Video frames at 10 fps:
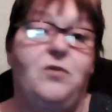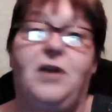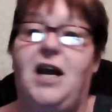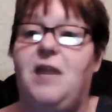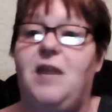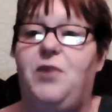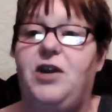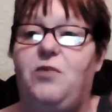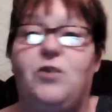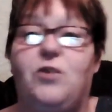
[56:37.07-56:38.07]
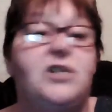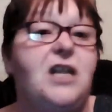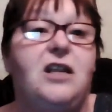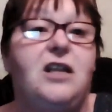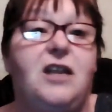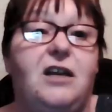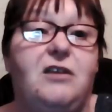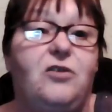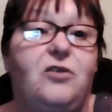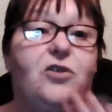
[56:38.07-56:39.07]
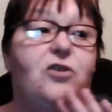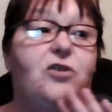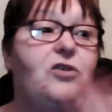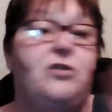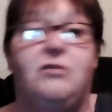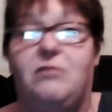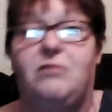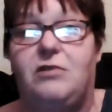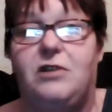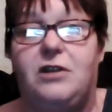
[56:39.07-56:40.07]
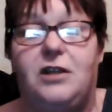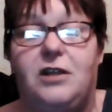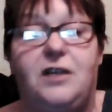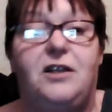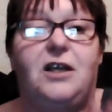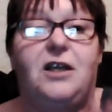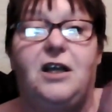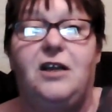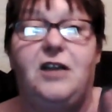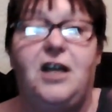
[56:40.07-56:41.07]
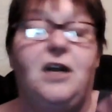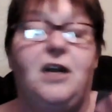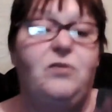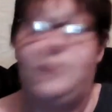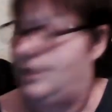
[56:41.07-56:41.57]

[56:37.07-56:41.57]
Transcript: anybody wants anything, or you know,